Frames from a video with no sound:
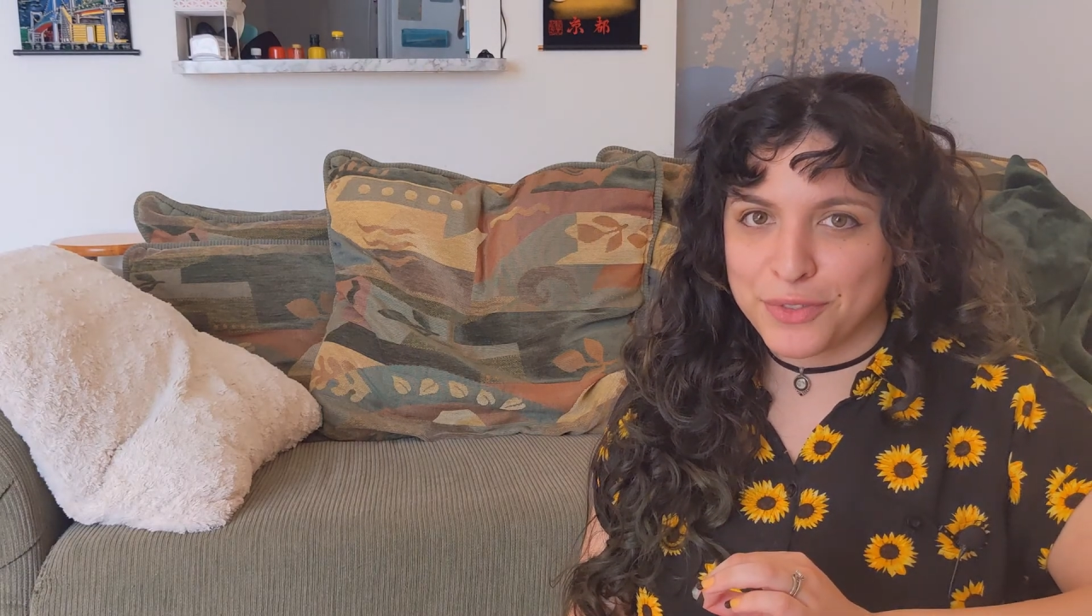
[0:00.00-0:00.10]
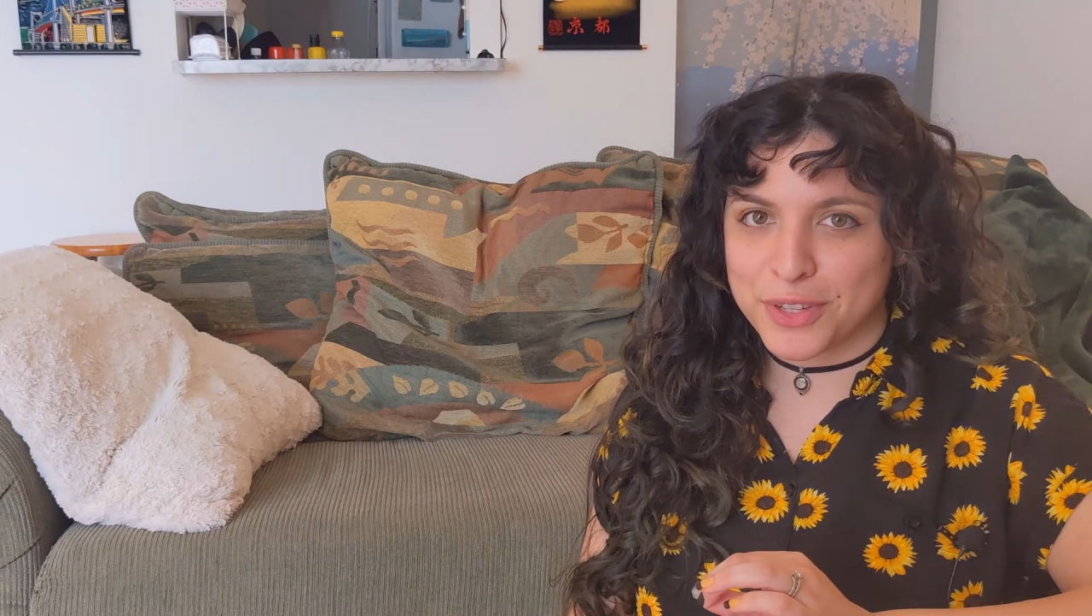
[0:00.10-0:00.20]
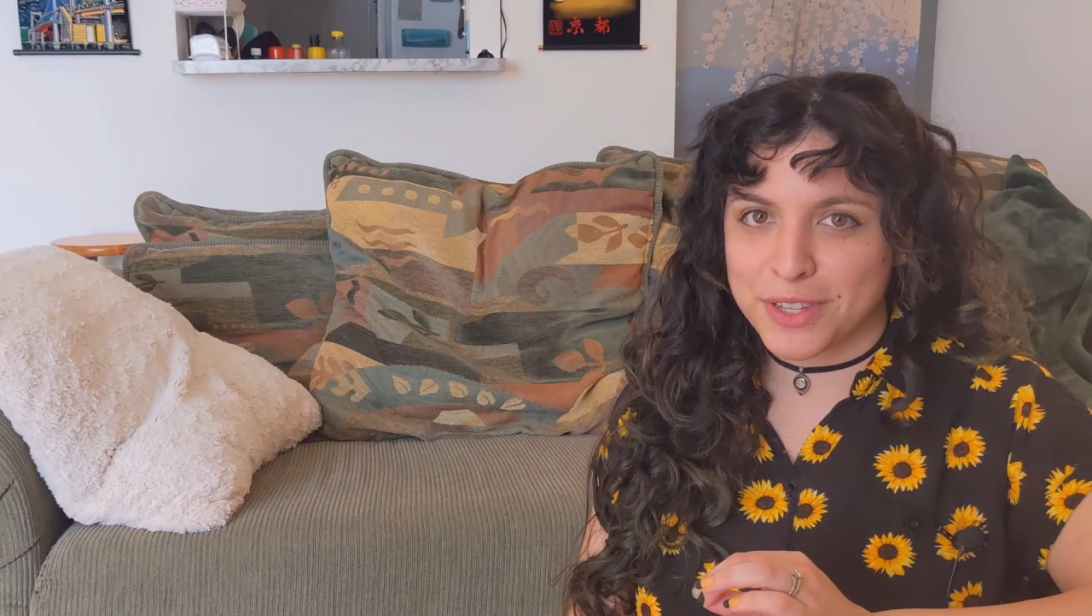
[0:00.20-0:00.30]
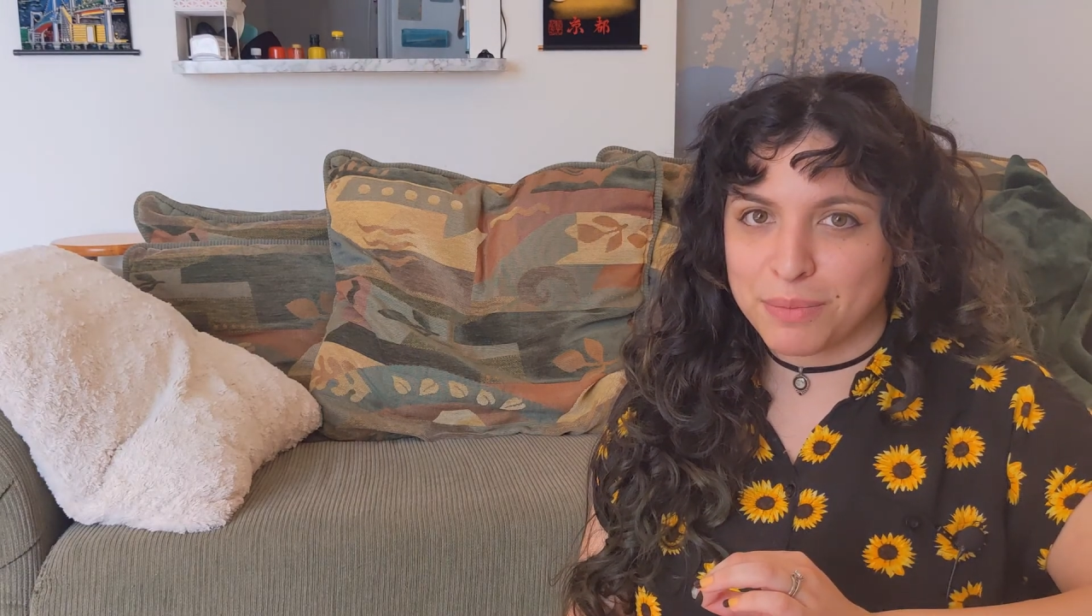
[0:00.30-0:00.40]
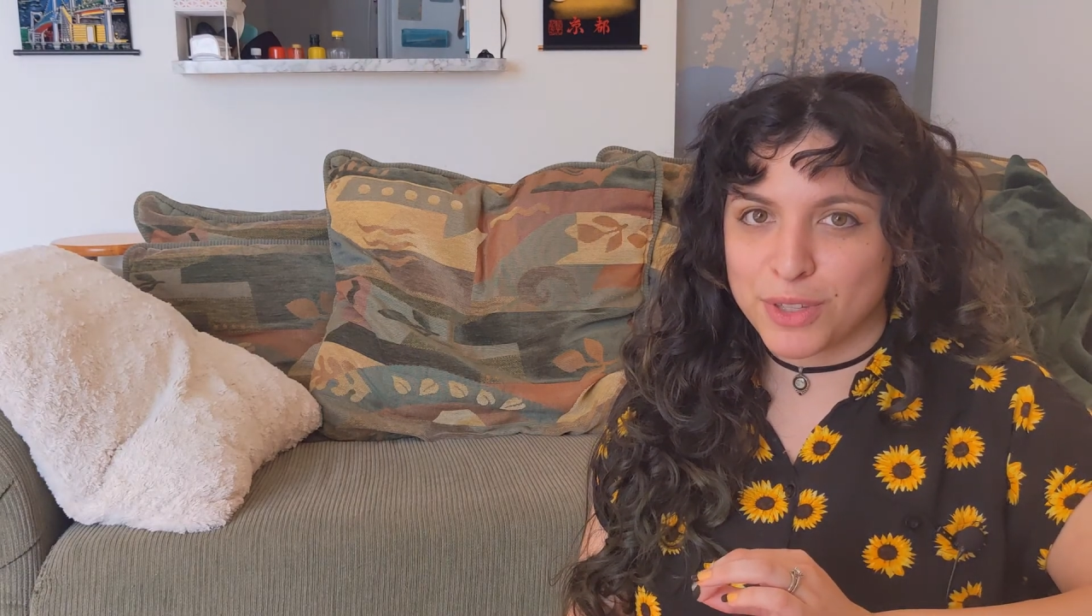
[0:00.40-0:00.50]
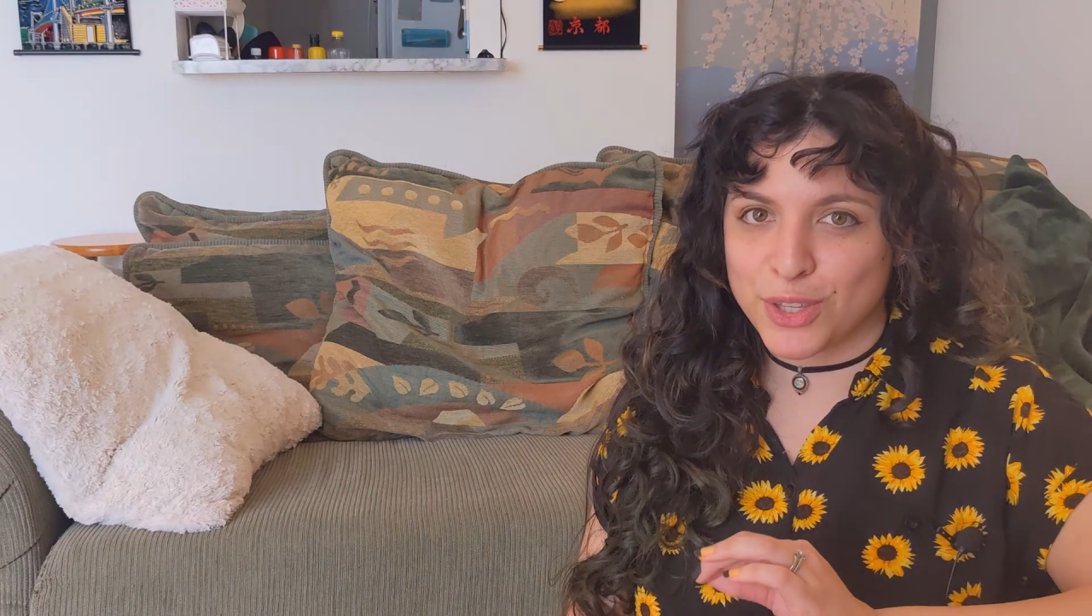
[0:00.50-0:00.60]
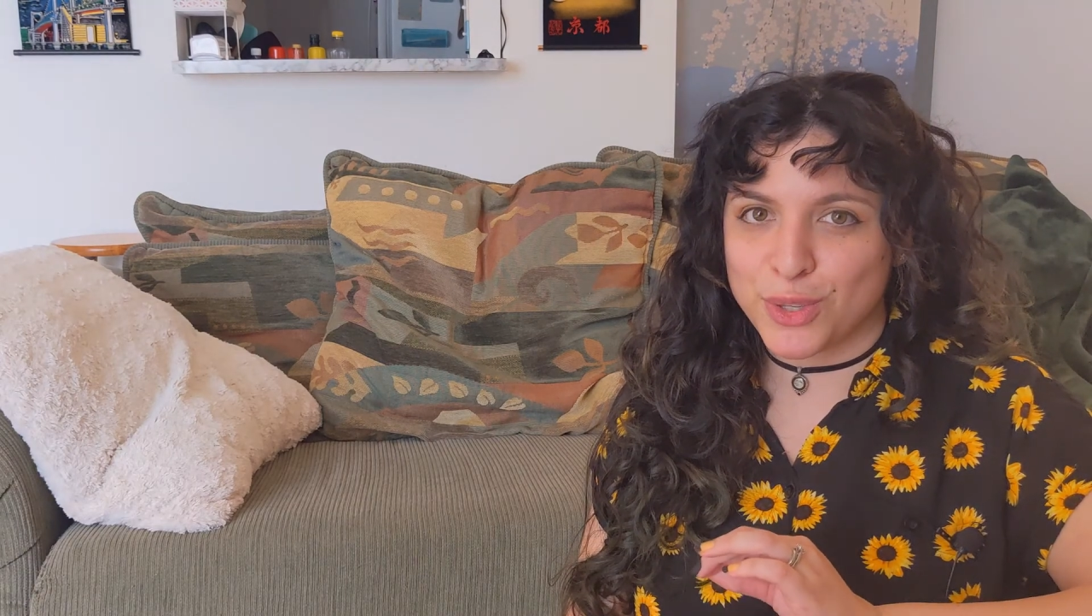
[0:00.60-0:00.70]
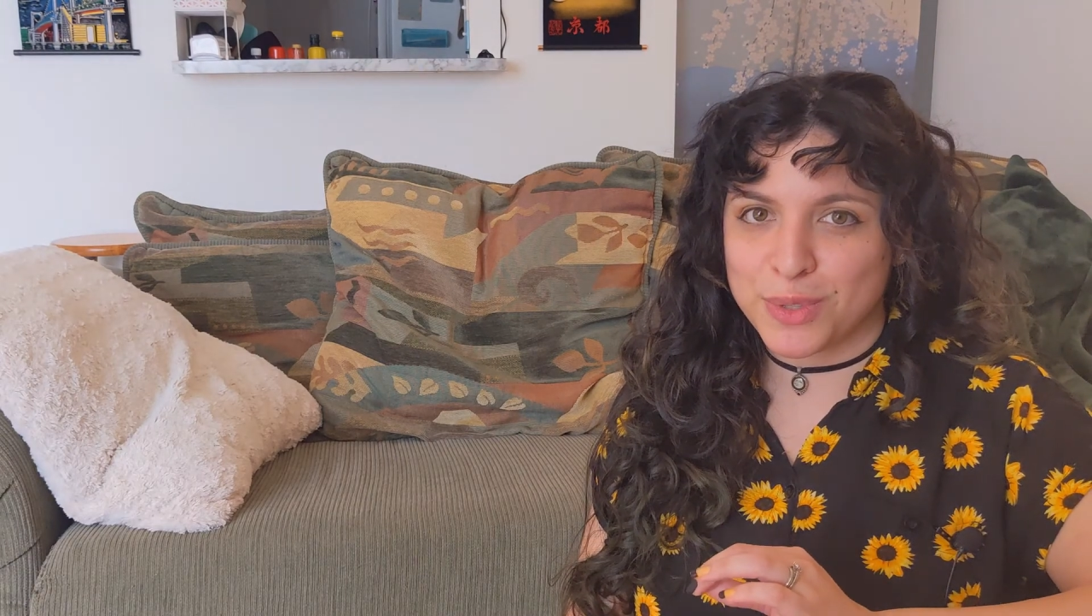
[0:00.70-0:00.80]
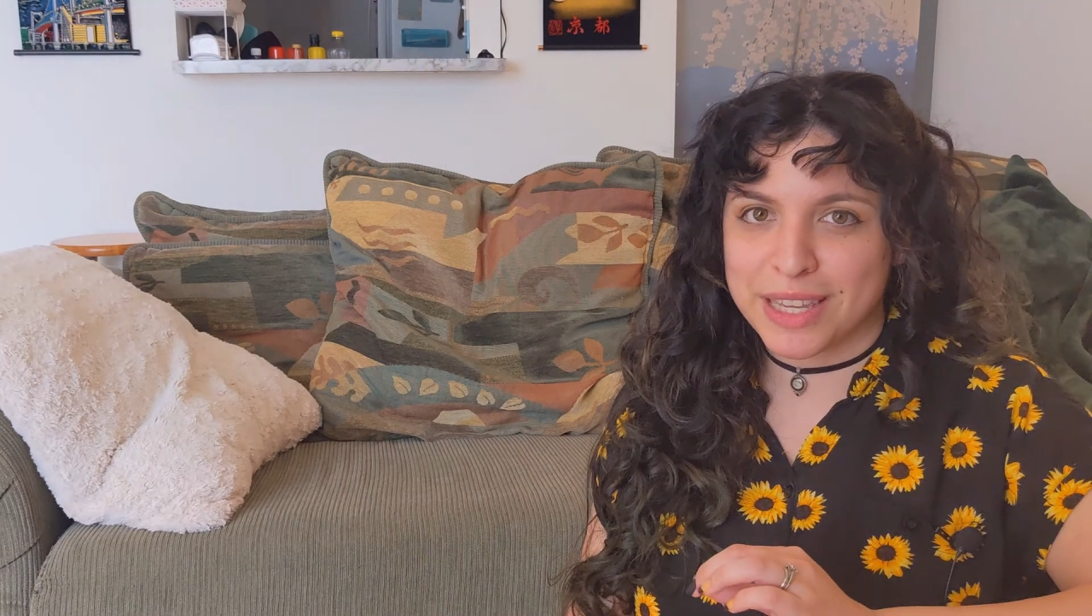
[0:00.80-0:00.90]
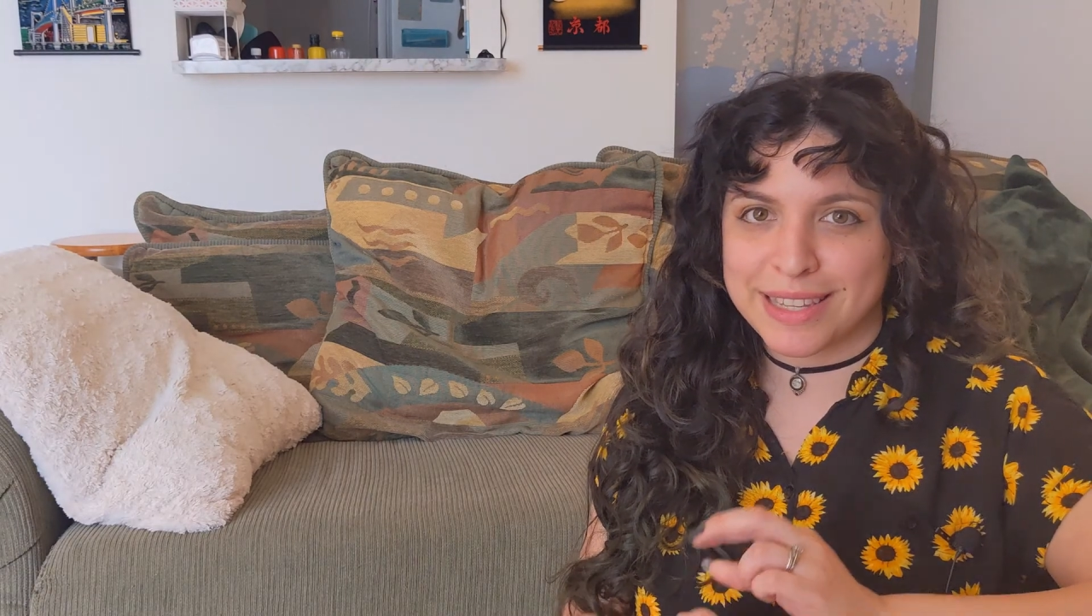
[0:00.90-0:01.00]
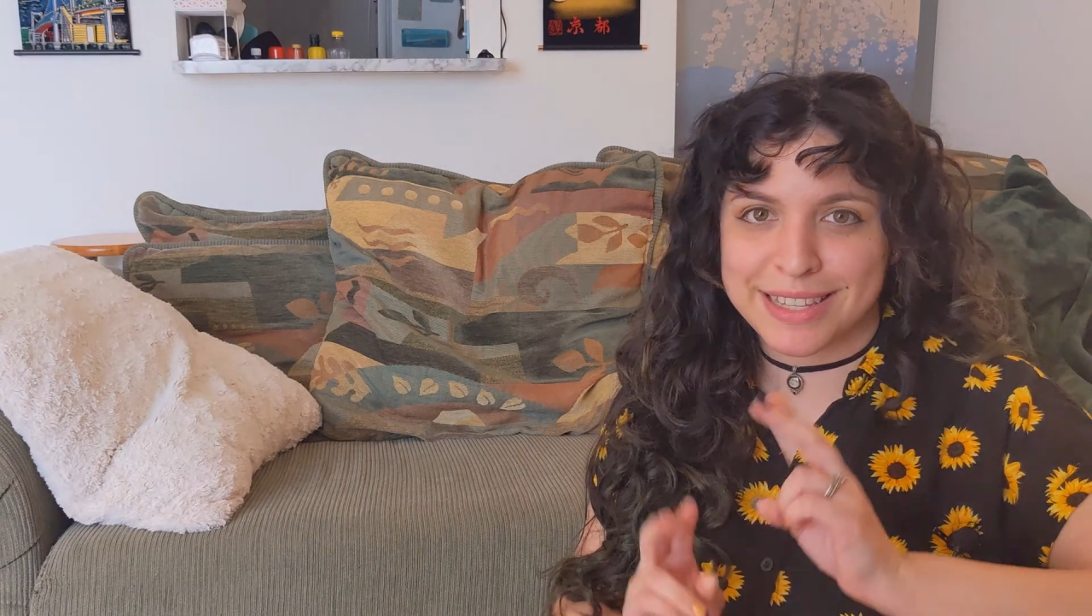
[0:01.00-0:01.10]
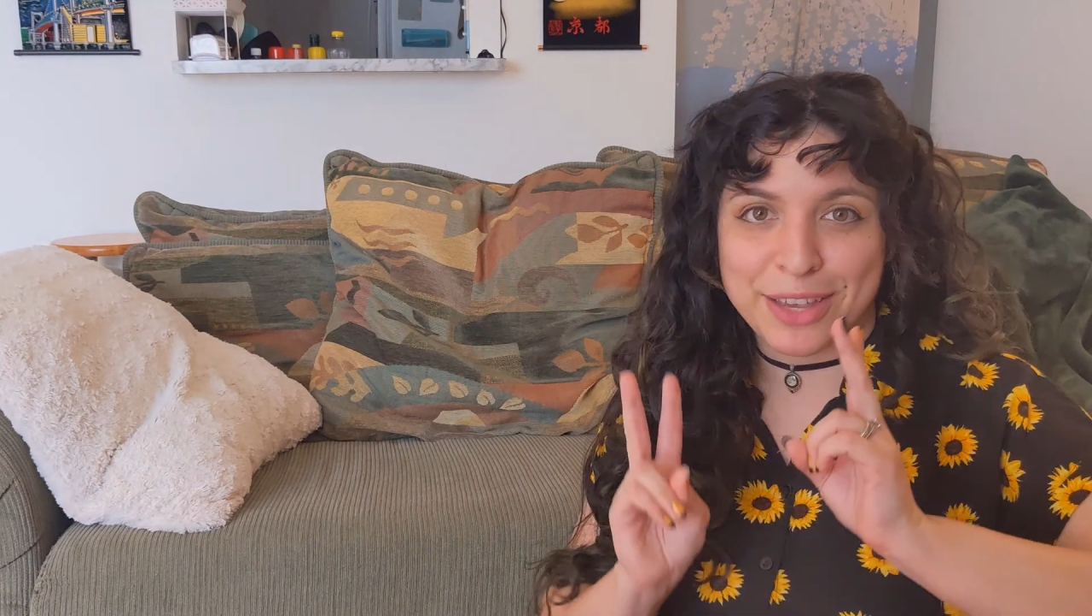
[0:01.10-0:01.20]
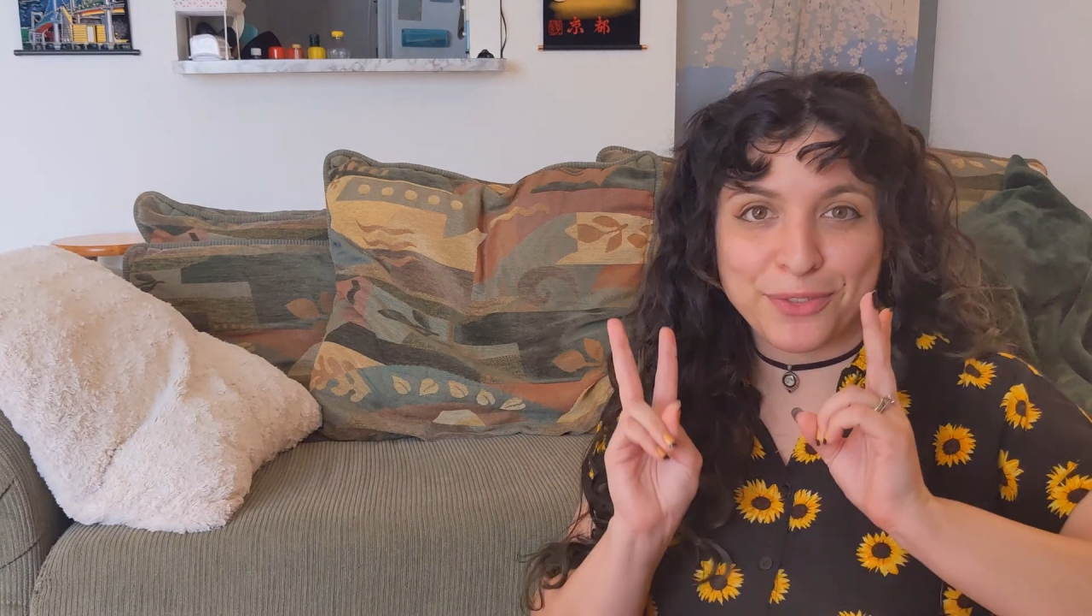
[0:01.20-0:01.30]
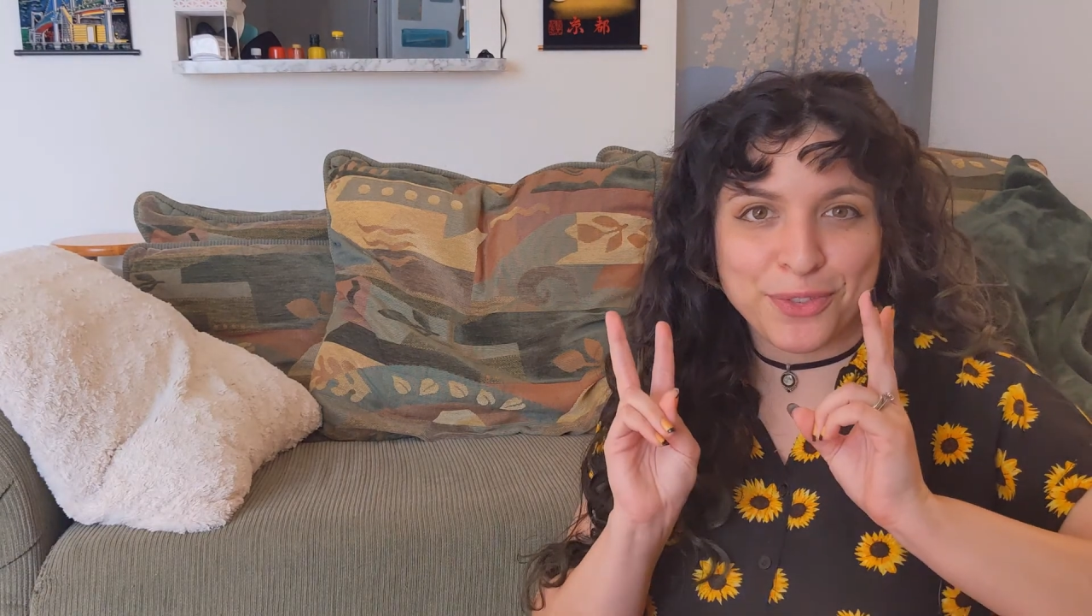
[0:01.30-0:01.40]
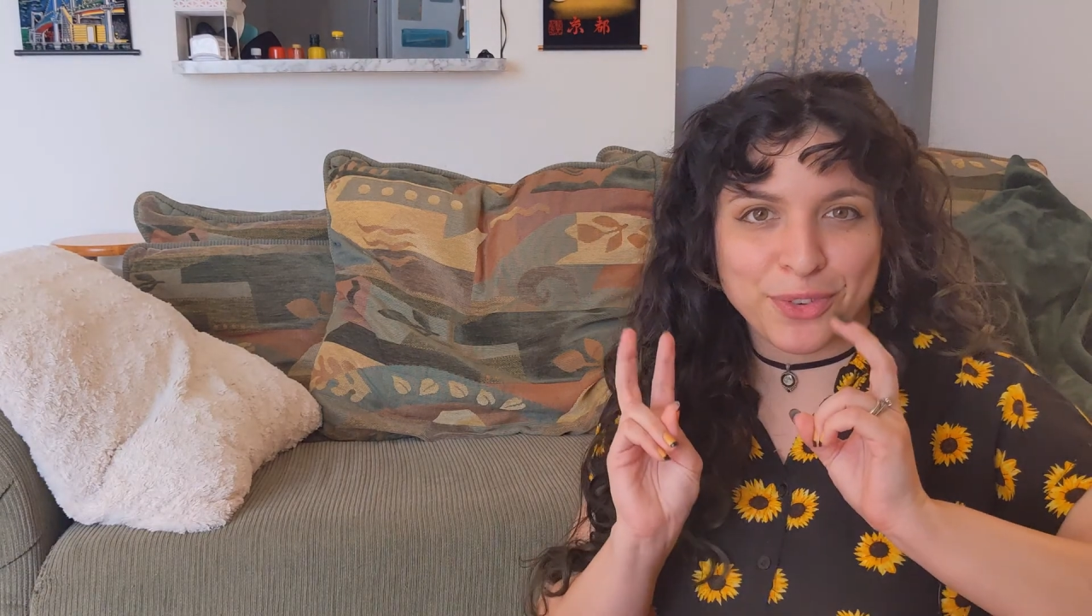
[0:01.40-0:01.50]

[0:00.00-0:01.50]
for some to use this as a